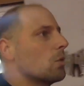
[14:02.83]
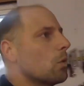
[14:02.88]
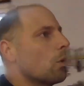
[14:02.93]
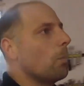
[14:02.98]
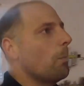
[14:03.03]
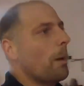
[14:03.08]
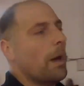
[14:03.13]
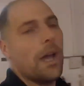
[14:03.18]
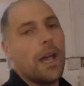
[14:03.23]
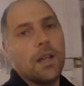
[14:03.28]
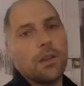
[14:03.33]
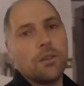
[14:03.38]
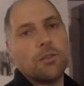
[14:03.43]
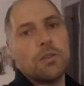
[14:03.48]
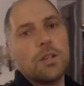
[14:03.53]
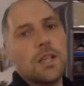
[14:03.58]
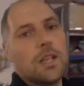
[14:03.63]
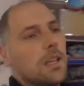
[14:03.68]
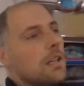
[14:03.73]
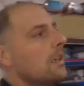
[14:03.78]
or part
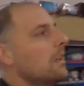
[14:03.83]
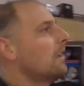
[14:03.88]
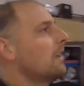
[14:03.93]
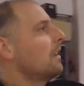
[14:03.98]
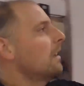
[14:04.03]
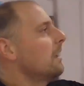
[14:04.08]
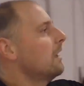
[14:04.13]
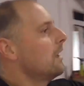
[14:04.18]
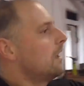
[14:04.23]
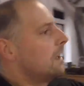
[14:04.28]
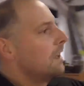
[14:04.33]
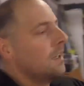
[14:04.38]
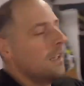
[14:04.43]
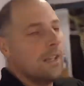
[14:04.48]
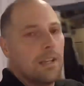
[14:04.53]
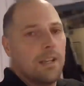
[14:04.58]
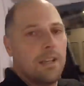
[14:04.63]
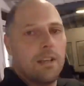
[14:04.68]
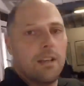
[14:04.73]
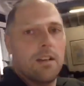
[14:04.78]
3
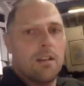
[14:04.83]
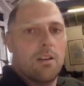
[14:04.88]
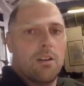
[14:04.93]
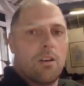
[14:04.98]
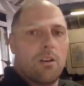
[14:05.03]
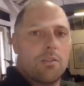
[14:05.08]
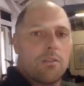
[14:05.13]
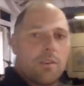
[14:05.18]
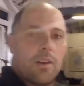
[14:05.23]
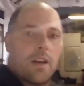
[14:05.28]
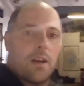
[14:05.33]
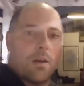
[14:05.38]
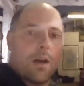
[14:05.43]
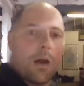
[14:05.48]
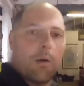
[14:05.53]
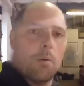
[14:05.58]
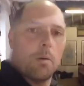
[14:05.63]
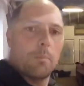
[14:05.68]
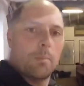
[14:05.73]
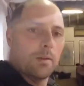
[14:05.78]
of
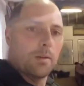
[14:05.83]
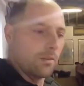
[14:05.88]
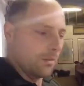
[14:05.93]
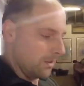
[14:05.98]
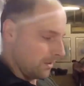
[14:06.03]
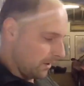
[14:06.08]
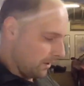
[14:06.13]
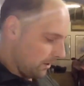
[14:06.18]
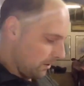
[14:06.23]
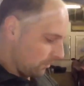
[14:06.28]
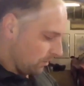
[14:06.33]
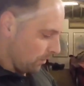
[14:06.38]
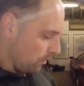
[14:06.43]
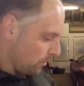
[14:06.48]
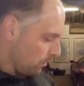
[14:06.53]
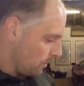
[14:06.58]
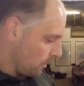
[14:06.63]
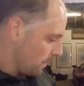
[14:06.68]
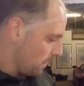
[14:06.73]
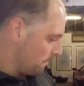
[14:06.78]
our build.
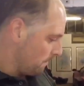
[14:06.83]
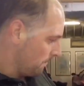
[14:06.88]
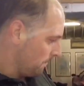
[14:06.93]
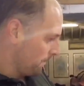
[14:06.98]
So